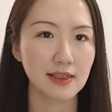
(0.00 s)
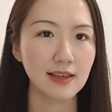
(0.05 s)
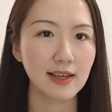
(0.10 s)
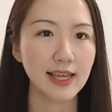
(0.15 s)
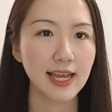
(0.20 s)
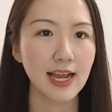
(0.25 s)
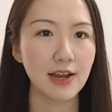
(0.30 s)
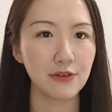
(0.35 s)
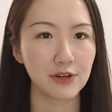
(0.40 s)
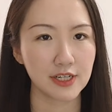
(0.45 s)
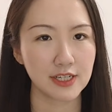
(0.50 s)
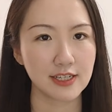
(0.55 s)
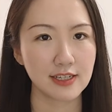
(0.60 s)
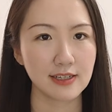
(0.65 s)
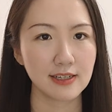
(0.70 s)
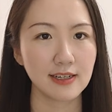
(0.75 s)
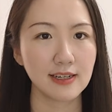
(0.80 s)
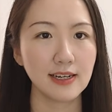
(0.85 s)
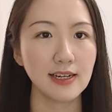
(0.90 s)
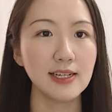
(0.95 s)
the
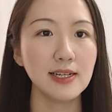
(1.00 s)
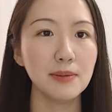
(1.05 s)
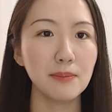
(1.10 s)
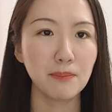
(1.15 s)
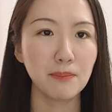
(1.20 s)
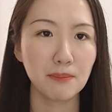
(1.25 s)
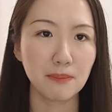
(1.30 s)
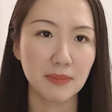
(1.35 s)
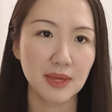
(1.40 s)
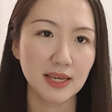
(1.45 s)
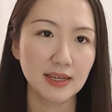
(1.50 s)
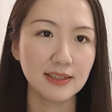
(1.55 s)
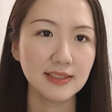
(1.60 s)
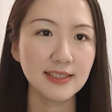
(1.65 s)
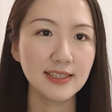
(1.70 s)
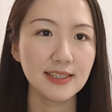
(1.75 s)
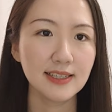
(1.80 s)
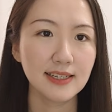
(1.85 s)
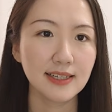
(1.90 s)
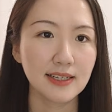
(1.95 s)
character
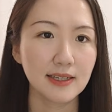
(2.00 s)
Ming,